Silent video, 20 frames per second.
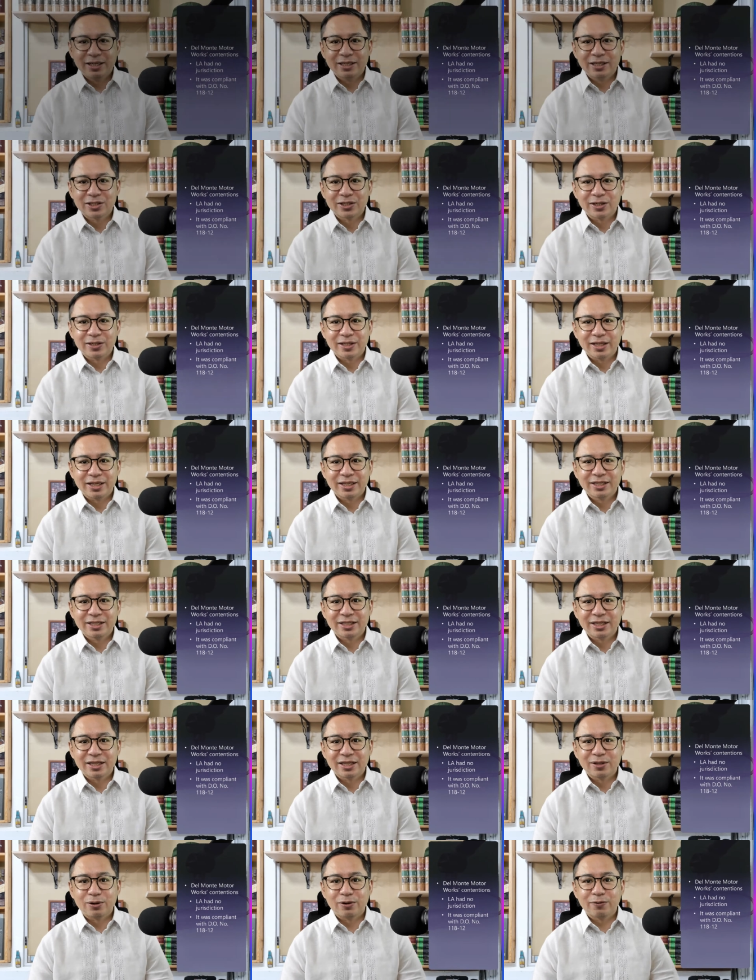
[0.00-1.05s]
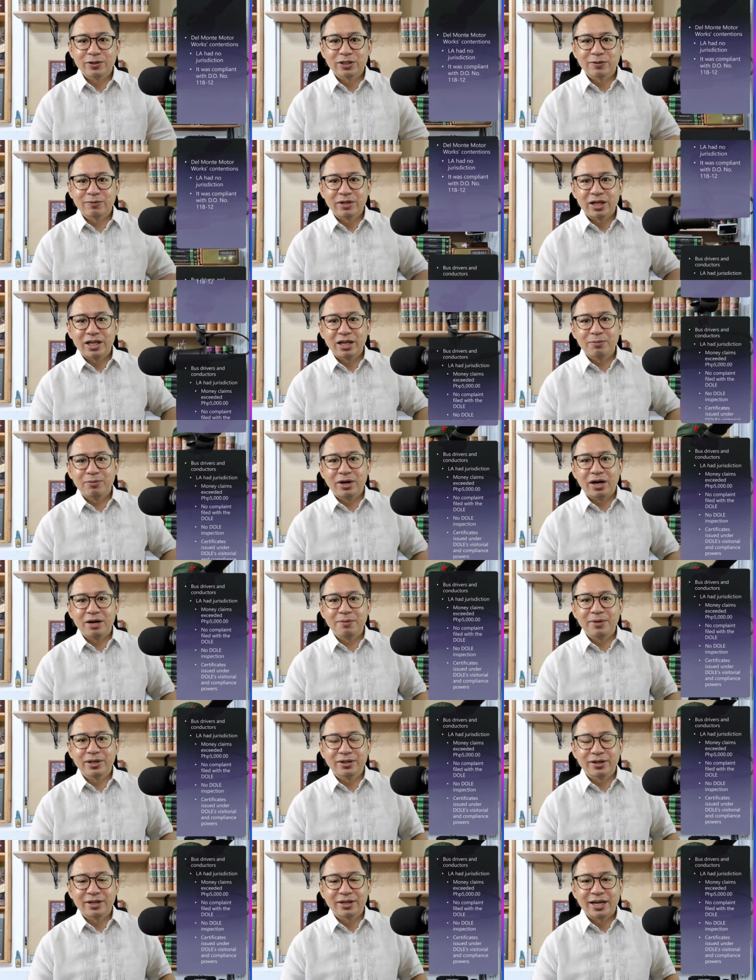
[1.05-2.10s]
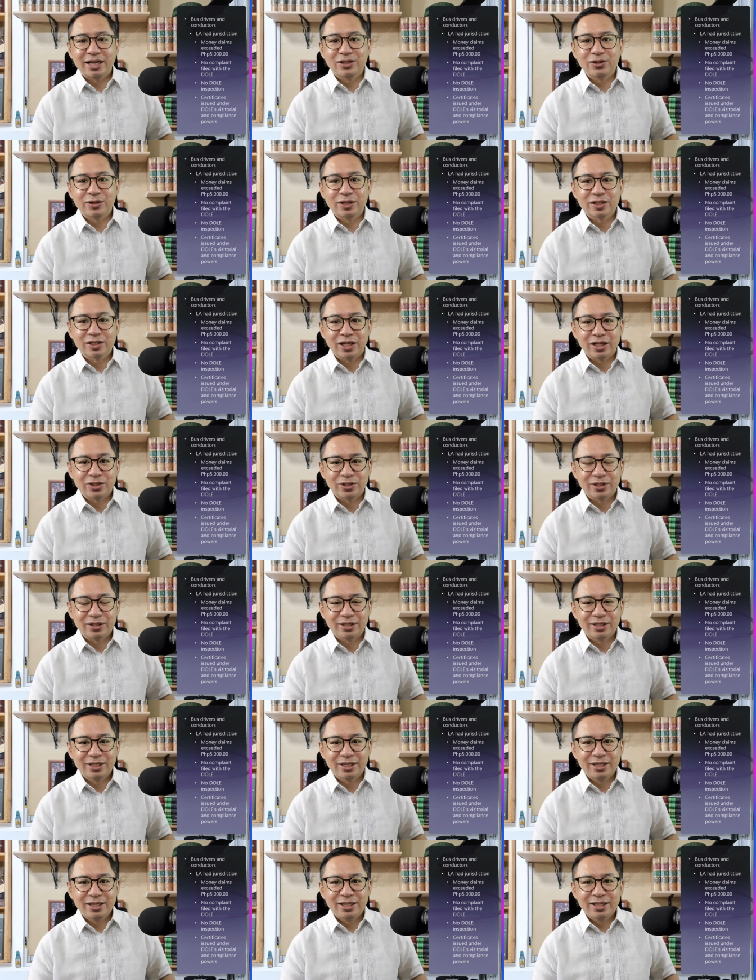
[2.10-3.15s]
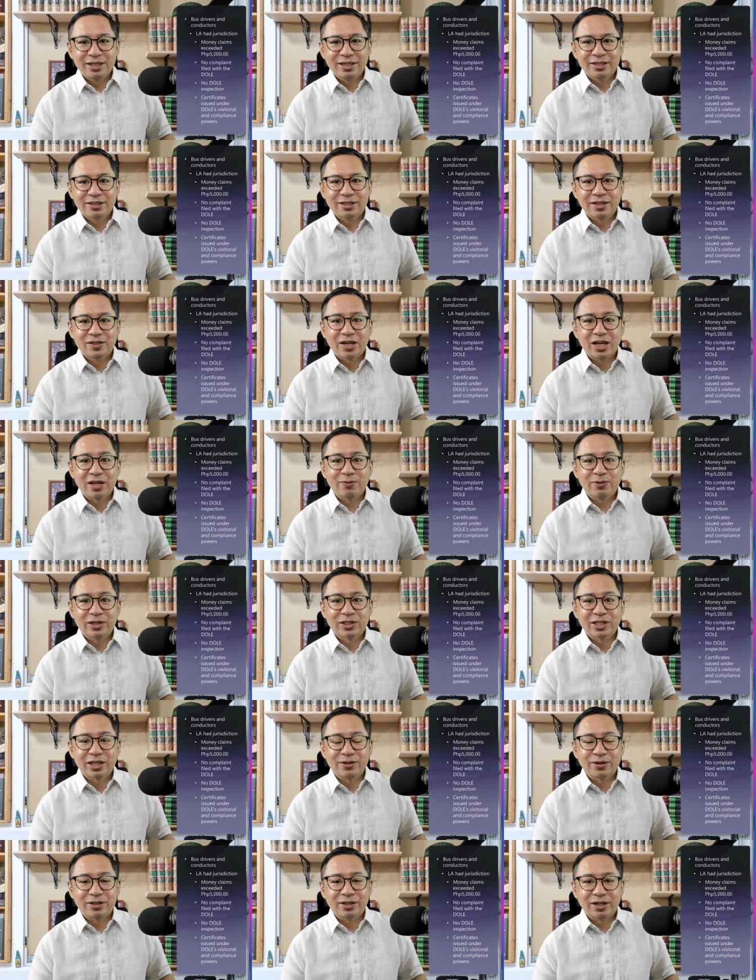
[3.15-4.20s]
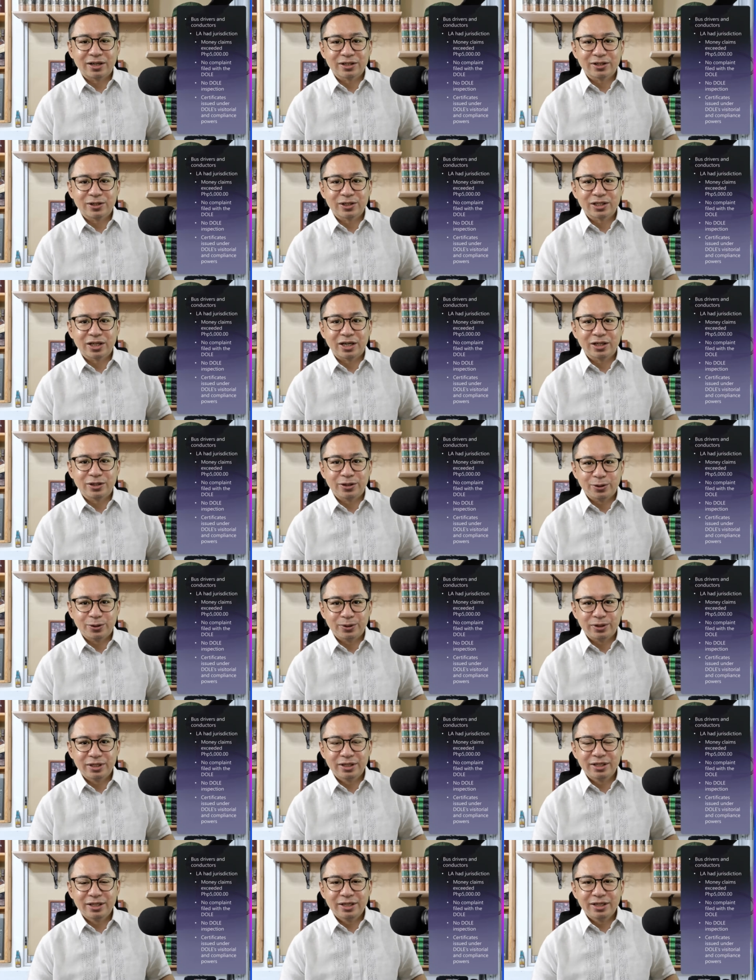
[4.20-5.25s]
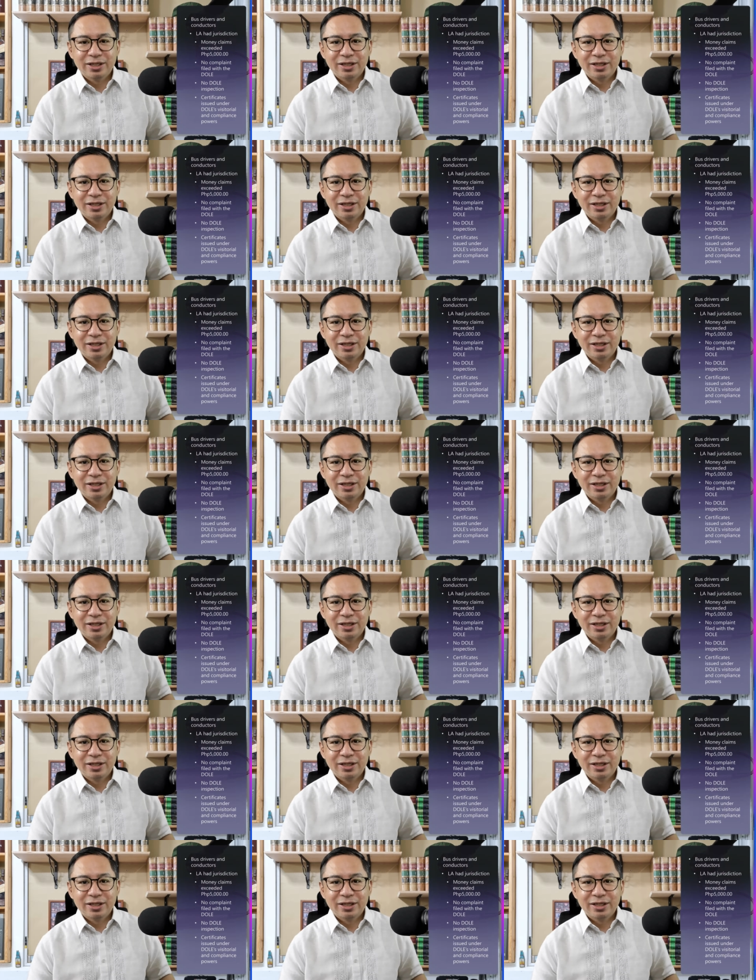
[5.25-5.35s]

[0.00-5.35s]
In asserting that the Office of the Labor Arbiter had jurisdiction, the drivers and conductors argued,